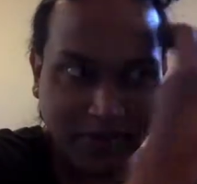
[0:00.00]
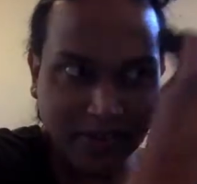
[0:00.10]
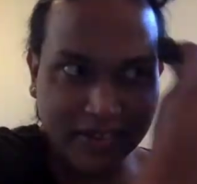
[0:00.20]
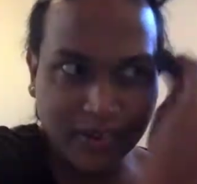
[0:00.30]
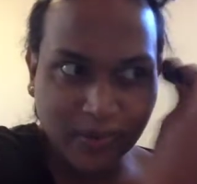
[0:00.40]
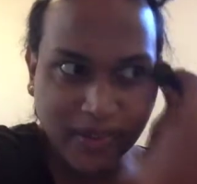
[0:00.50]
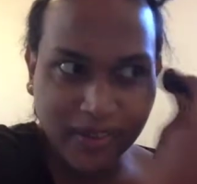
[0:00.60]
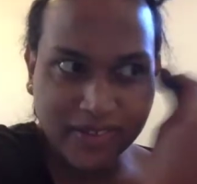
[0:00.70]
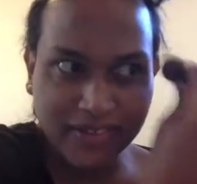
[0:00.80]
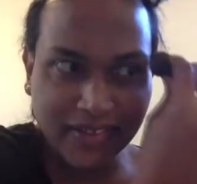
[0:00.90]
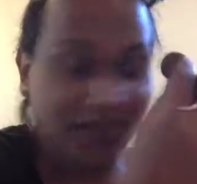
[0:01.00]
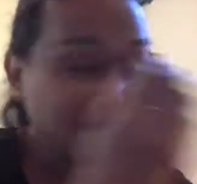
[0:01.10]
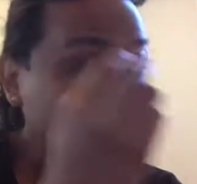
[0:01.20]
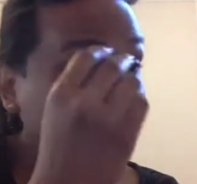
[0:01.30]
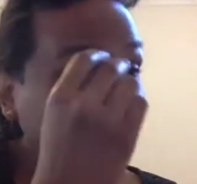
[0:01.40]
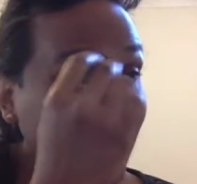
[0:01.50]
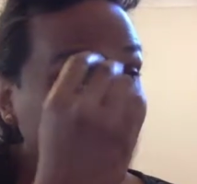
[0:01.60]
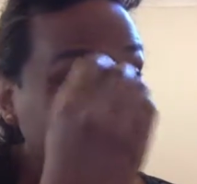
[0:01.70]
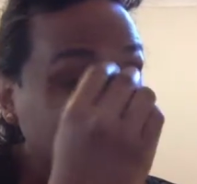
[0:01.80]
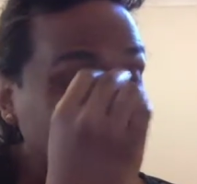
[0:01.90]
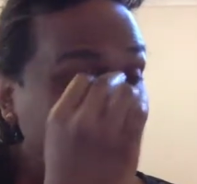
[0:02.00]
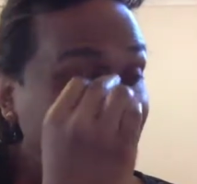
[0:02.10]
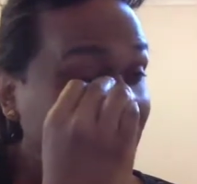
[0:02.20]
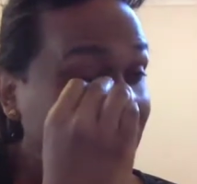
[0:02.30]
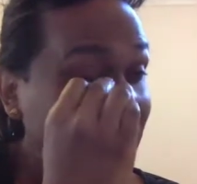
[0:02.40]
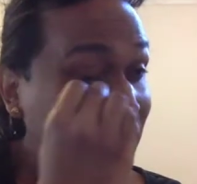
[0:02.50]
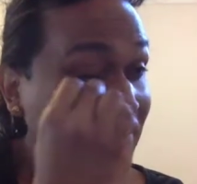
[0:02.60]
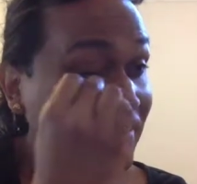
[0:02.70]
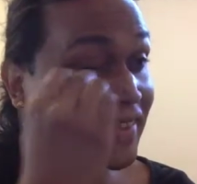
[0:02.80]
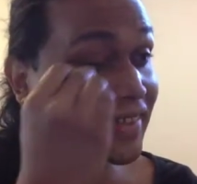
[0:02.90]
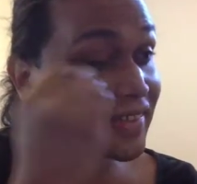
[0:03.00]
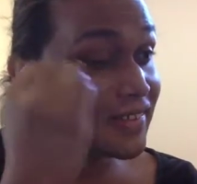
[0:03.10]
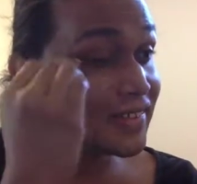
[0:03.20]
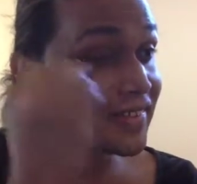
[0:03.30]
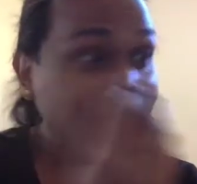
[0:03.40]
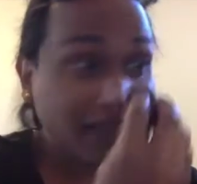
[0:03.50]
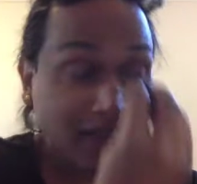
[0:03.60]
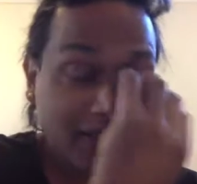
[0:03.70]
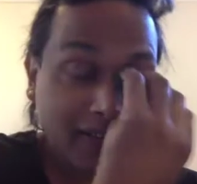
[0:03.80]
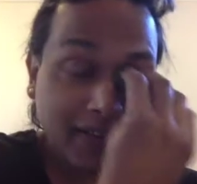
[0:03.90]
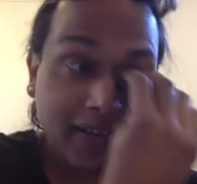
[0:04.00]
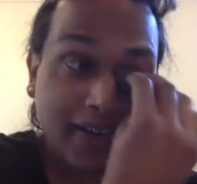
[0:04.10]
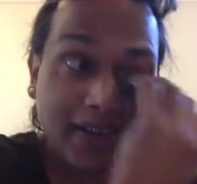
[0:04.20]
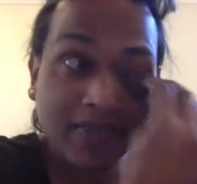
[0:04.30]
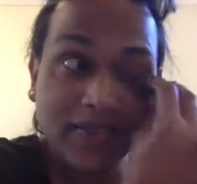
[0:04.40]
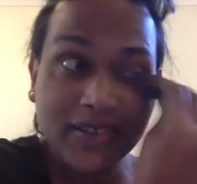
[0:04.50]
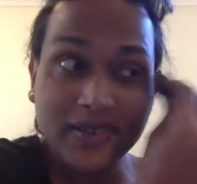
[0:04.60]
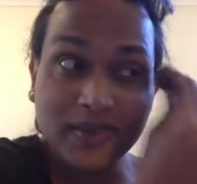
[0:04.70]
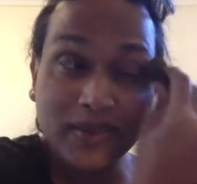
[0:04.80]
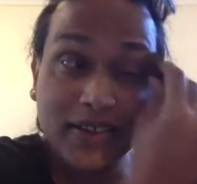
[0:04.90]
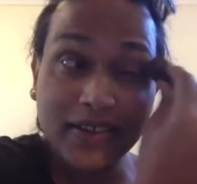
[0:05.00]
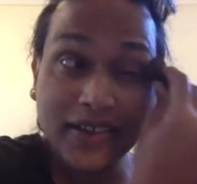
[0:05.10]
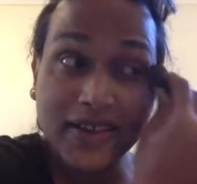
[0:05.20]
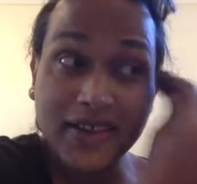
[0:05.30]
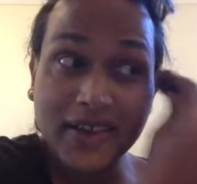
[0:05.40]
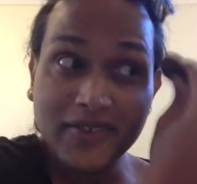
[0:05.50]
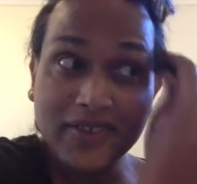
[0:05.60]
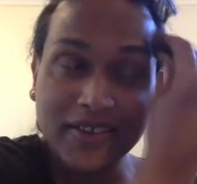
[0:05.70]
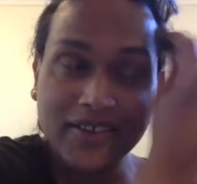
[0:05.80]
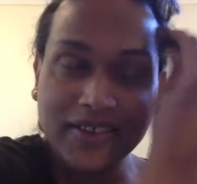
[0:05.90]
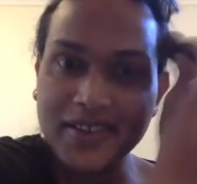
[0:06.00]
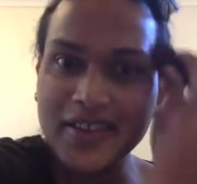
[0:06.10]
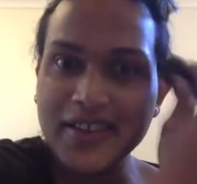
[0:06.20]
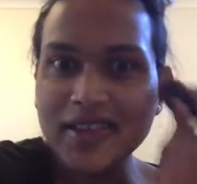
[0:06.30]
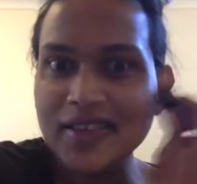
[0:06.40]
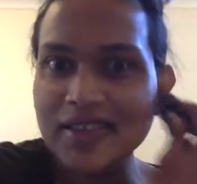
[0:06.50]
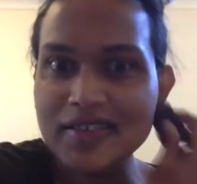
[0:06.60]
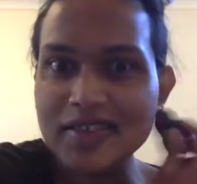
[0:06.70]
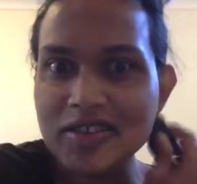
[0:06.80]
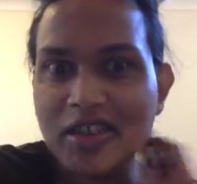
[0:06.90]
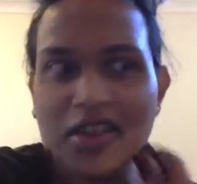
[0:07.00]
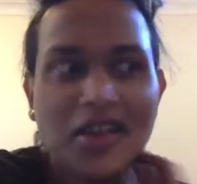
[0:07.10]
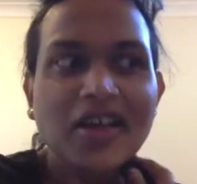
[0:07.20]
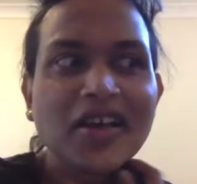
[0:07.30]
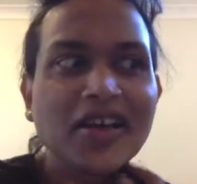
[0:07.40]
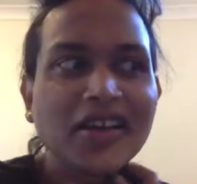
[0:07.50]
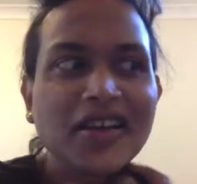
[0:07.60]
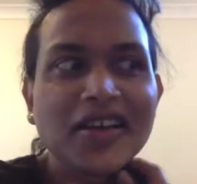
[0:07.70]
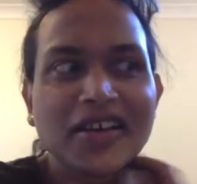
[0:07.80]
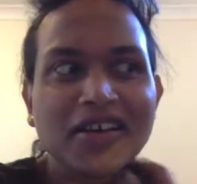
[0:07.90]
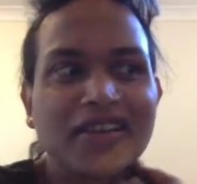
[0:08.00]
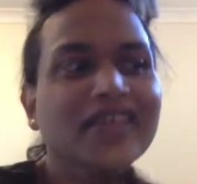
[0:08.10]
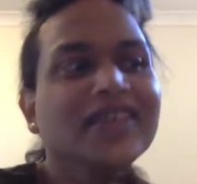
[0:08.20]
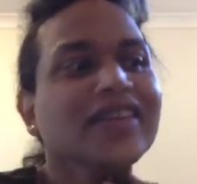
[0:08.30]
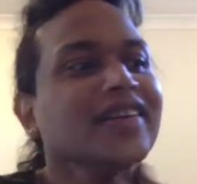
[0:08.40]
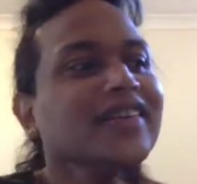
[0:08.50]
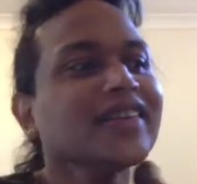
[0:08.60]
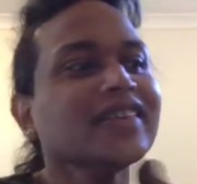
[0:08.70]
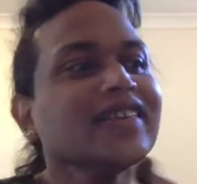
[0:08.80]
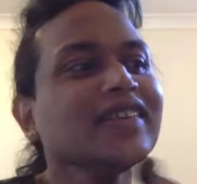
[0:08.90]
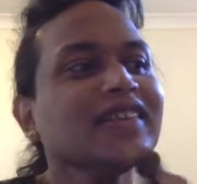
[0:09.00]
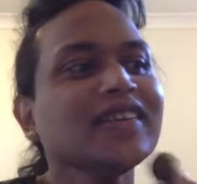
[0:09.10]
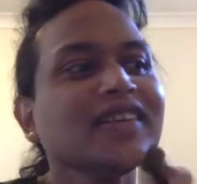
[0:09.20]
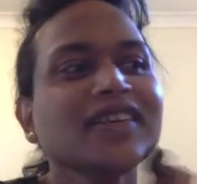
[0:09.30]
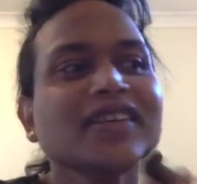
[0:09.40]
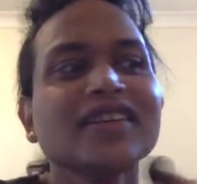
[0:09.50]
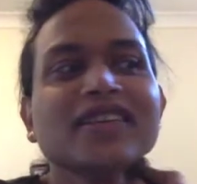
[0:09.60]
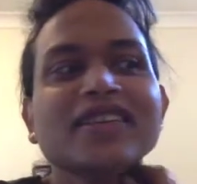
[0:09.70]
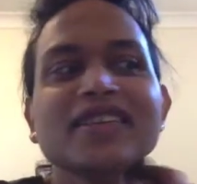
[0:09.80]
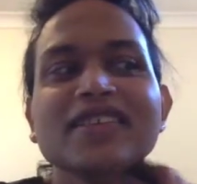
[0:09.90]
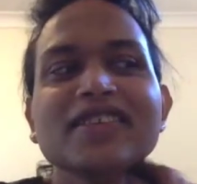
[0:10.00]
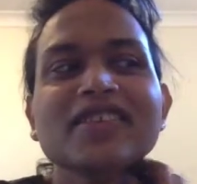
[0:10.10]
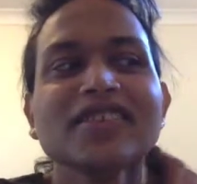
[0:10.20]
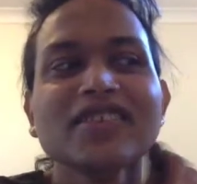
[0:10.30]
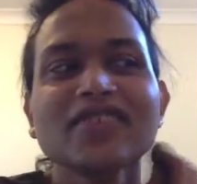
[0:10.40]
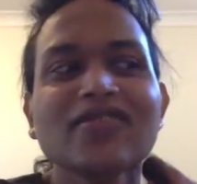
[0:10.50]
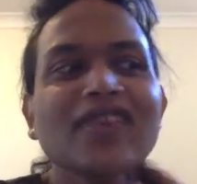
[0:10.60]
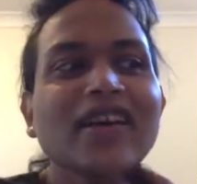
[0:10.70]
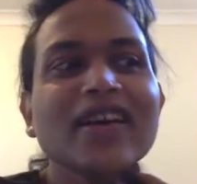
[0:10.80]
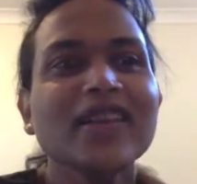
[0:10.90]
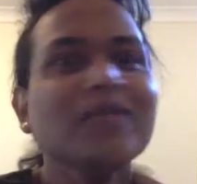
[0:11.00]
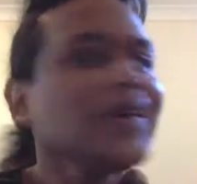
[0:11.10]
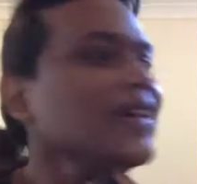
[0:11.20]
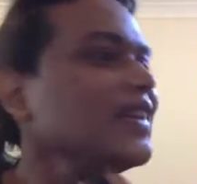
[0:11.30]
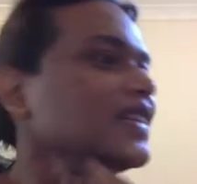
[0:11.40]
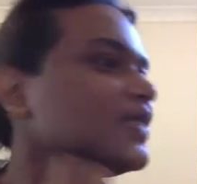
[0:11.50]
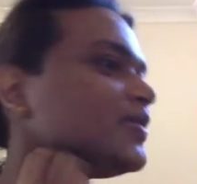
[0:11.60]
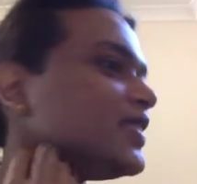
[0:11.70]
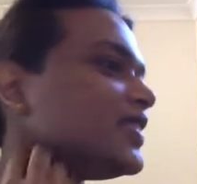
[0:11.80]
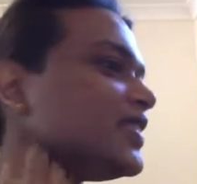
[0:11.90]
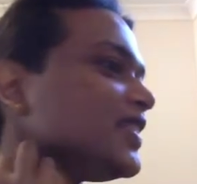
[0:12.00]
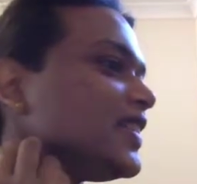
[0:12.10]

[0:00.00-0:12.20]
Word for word: resume and say, look, I have this work experience. I have these work and I have these skills. I, I, I can to the file management and